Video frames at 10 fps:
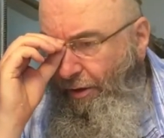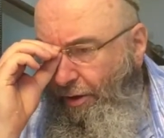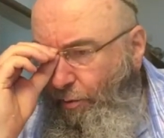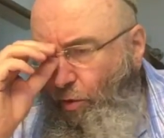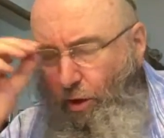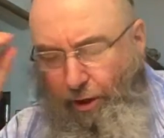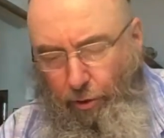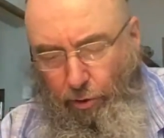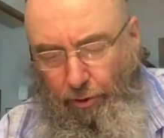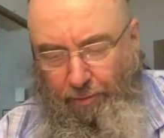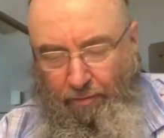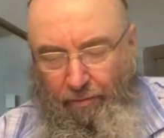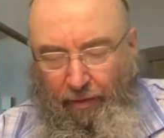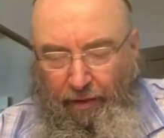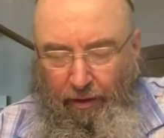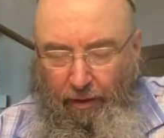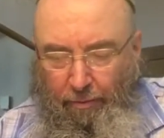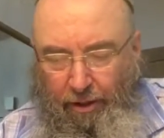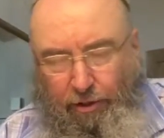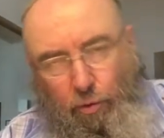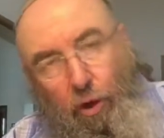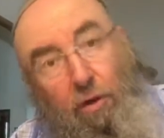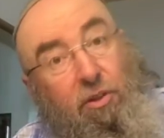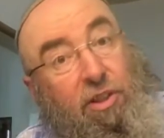the wild, because wild